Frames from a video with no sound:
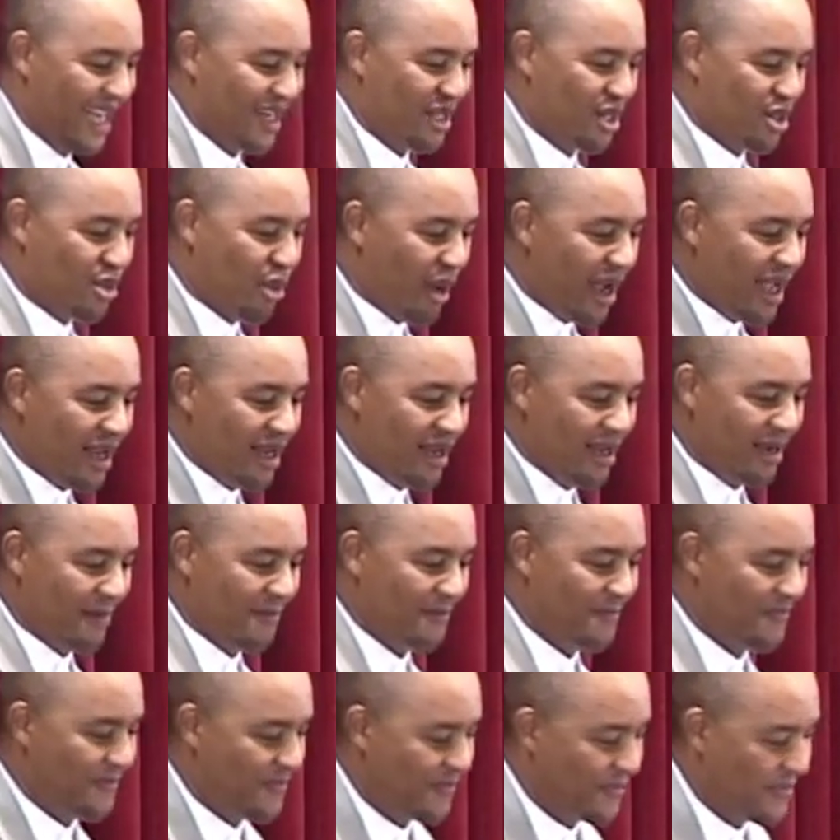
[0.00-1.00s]
trail,
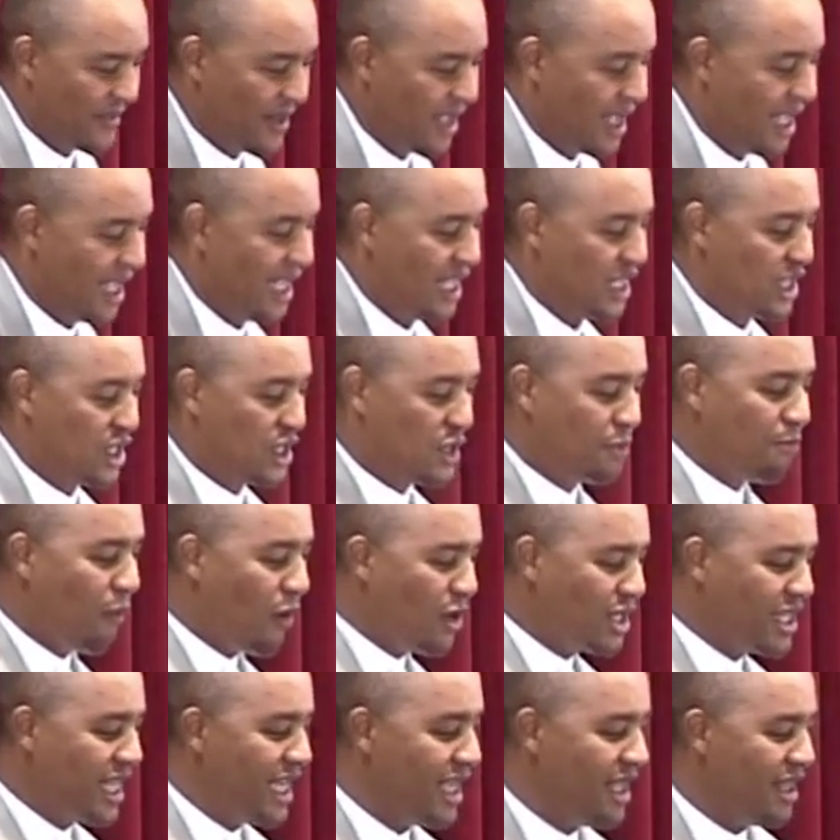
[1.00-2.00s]

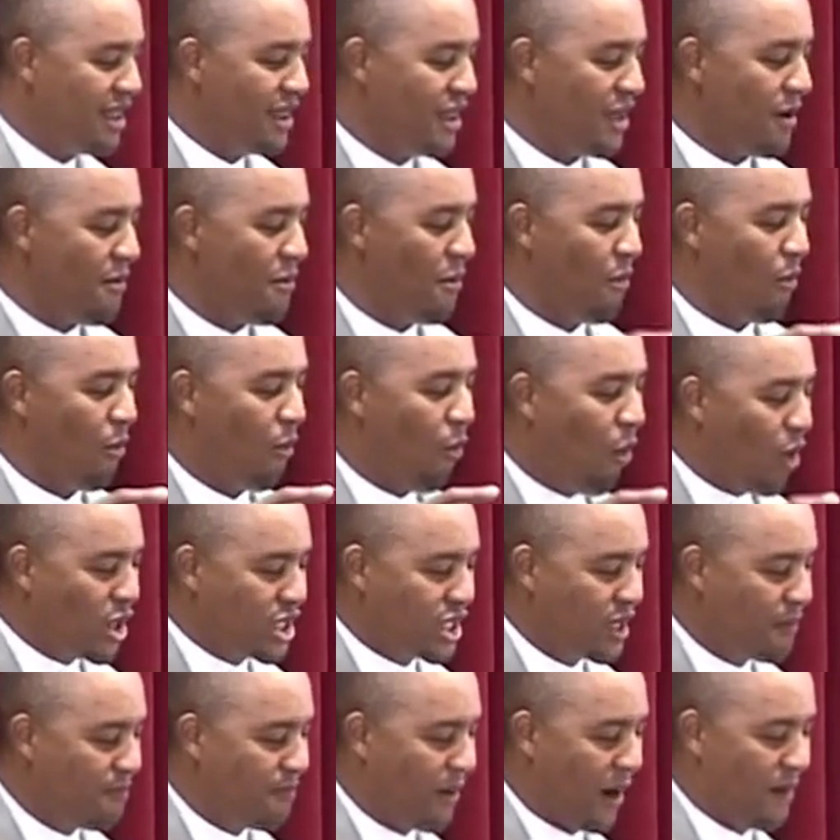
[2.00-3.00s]
spotting the
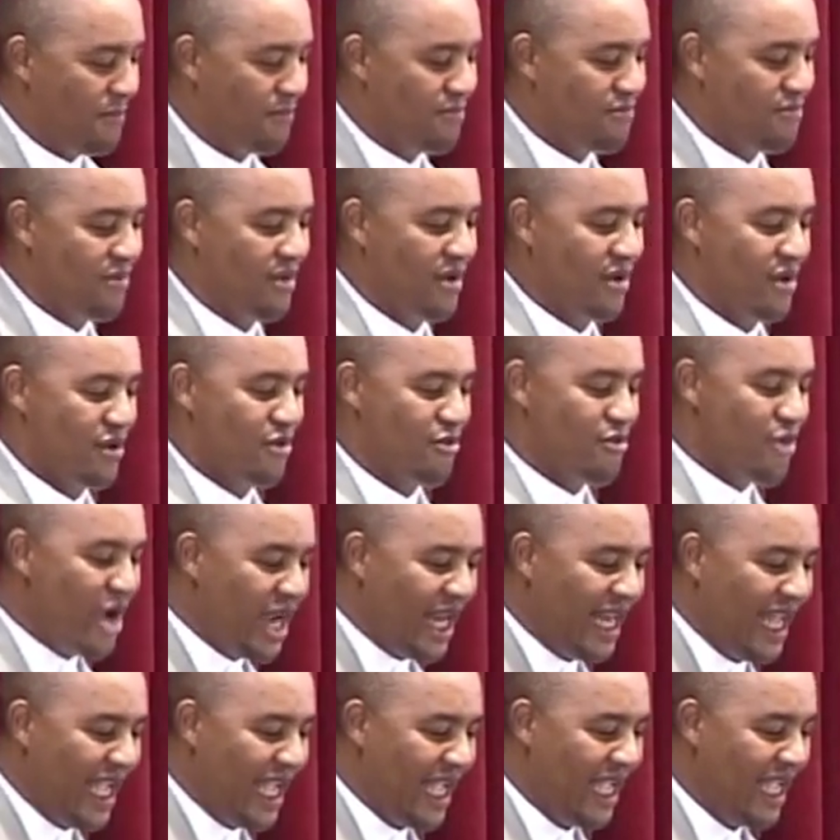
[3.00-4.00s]
water pump,
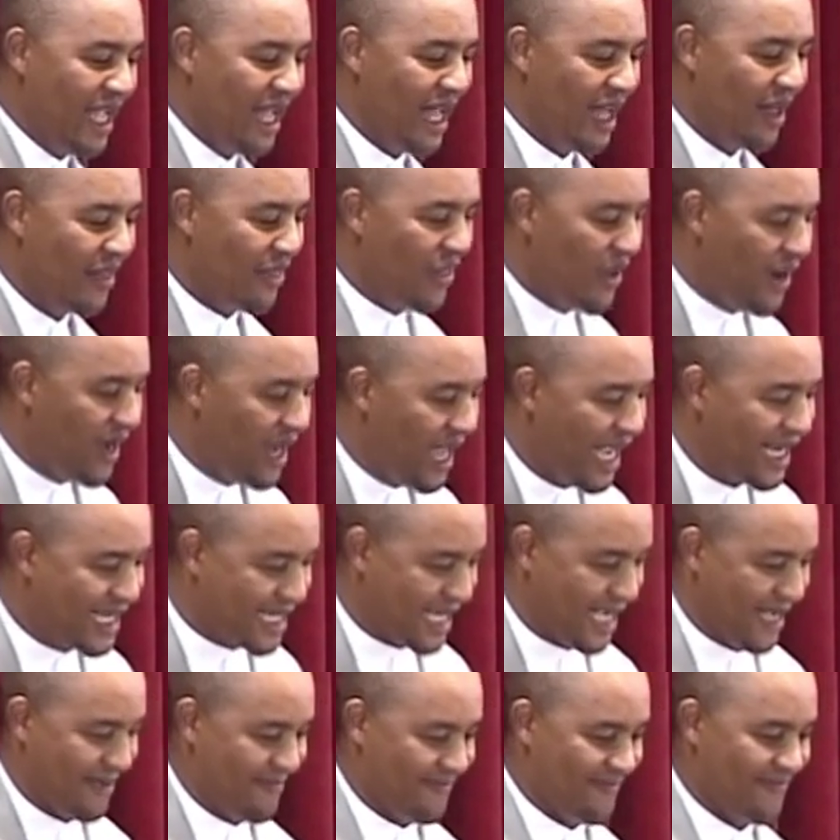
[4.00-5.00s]
reading the
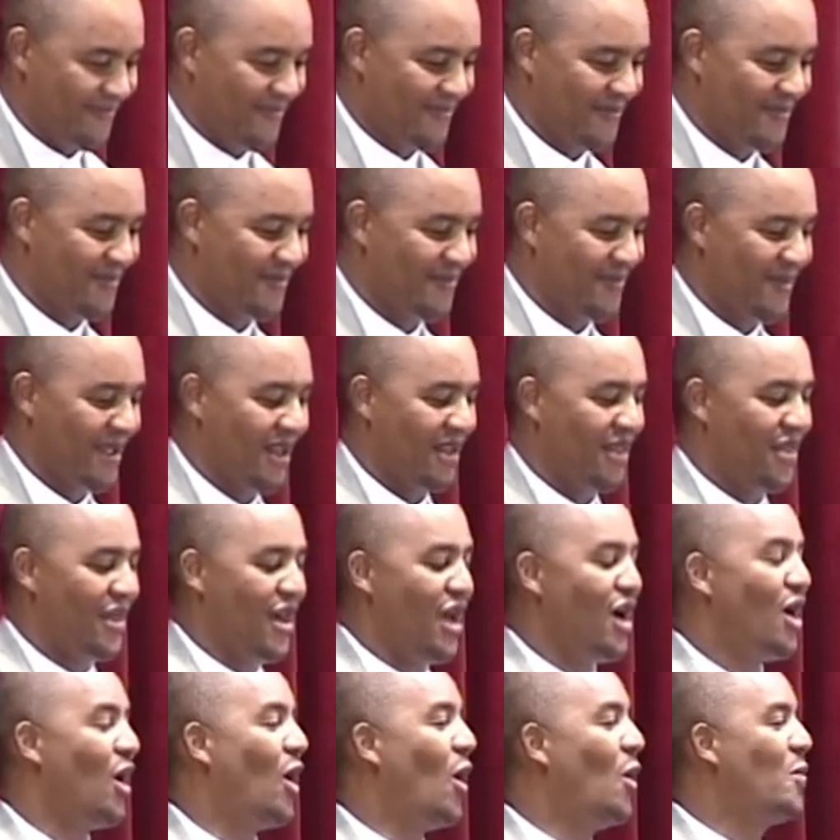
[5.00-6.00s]
letter,
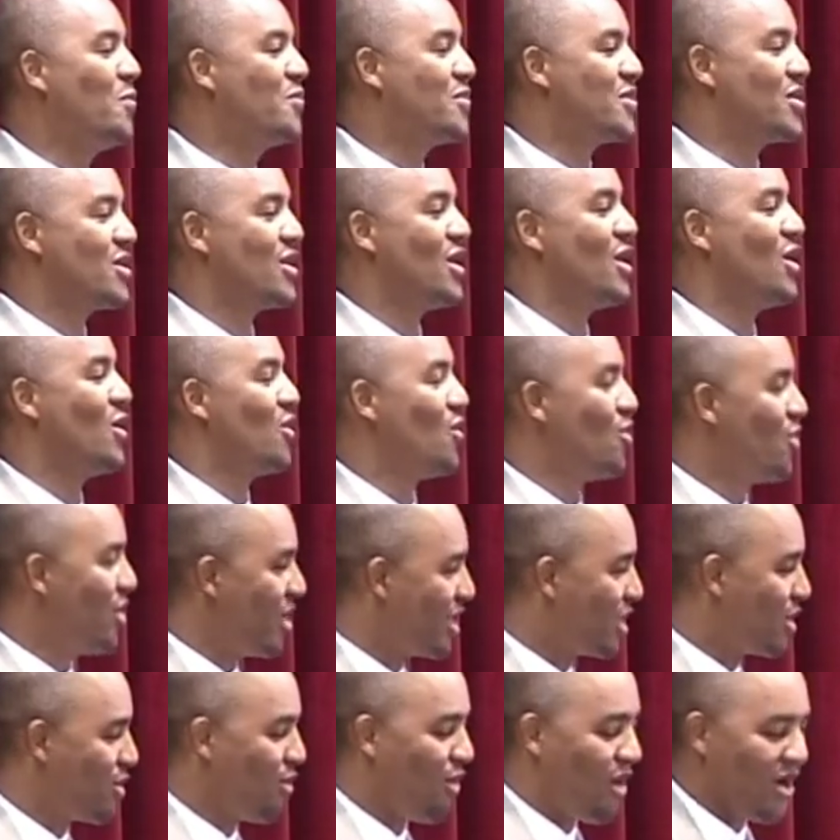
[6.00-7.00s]
their hopes were
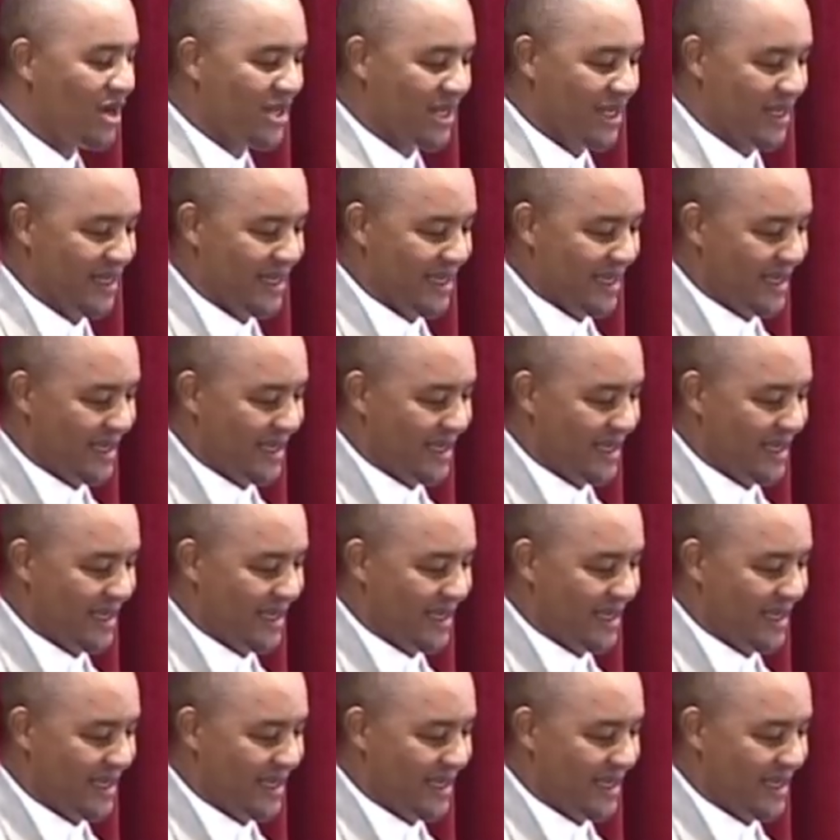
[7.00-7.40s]
thwarted.